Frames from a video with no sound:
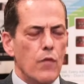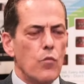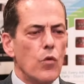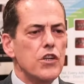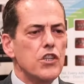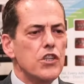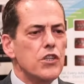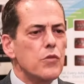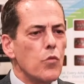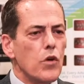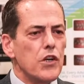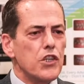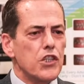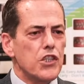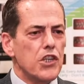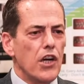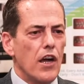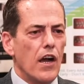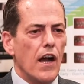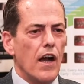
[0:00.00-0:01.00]
And what
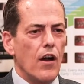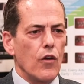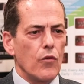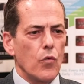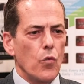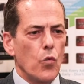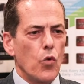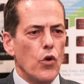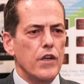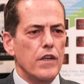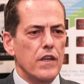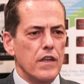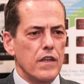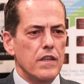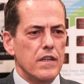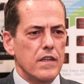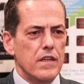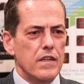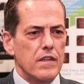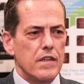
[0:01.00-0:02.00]
child
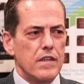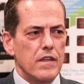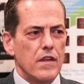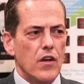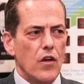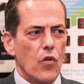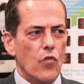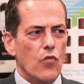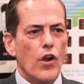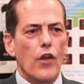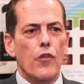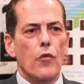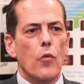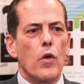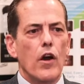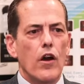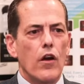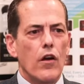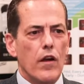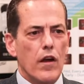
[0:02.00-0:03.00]
wouldn't rather
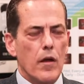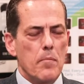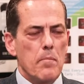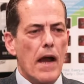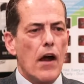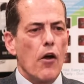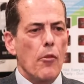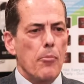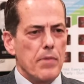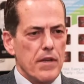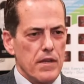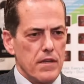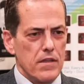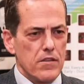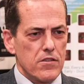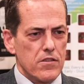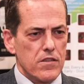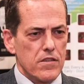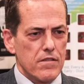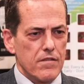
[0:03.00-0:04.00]
wear a
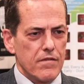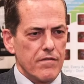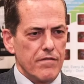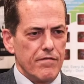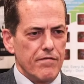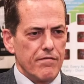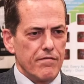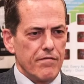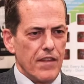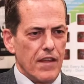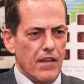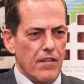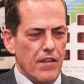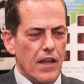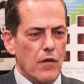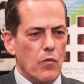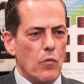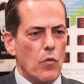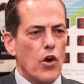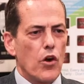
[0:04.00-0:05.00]
mouthpiece
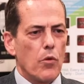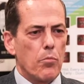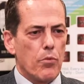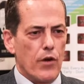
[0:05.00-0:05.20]
than wear